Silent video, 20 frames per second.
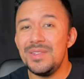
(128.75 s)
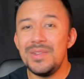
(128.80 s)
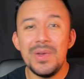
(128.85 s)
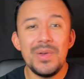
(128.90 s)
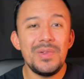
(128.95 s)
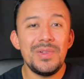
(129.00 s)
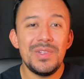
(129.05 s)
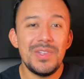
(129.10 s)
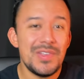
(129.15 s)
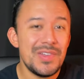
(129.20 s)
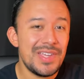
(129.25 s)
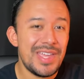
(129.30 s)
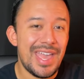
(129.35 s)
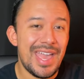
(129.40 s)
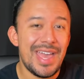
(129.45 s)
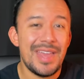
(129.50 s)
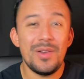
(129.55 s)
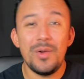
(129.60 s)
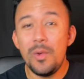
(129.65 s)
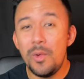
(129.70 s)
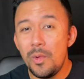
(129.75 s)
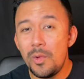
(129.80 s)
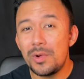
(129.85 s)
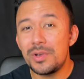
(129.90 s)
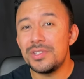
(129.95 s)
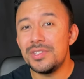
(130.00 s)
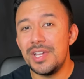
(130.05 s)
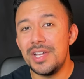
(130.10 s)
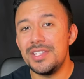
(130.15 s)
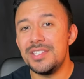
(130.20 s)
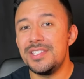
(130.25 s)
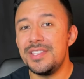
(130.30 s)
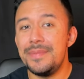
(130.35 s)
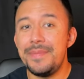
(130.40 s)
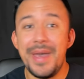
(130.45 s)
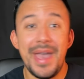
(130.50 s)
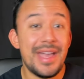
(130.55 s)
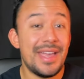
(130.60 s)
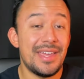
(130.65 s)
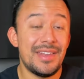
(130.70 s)
you don't look at or touch the
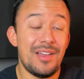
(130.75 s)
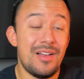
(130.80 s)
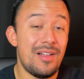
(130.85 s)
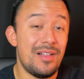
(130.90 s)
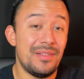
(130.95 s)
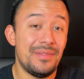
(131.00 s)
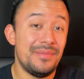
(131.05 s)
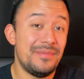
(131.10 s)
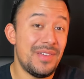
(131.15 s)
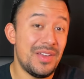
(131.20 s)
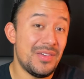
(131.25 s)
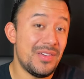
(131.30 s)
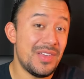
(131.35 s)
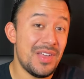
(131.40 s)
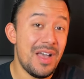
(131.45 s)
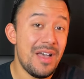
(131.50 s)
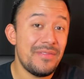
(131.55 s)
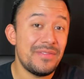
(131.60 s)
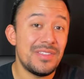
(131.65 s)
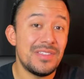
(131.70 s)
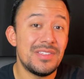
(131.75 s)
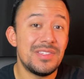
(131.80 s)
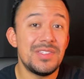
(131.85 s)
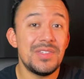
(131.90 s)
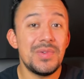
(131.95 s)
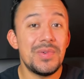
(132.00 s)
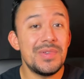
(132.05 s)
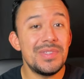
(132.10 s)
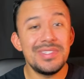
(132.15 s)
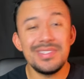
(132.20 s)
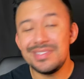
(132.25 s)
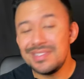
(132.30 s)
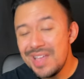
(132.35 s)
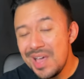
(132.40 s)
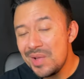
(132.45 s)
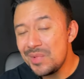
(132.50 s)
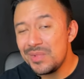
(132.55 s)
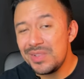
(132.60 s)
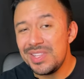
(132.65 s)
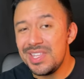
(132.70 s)
back at all very often, so it's
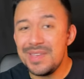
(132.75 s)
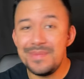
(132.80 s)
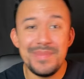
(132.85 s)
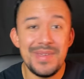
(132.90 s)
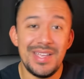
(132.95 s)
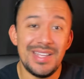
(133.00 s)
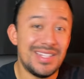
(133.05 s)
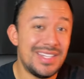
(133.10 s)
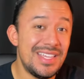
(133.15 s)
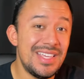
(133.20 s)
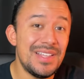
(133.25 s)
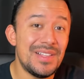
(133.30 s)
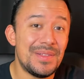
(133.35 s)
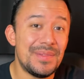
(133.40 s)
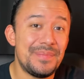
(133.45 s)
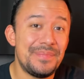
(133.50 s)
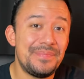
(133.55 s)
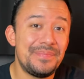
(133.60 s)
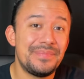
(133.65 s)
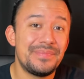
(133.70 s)
not really a big deal.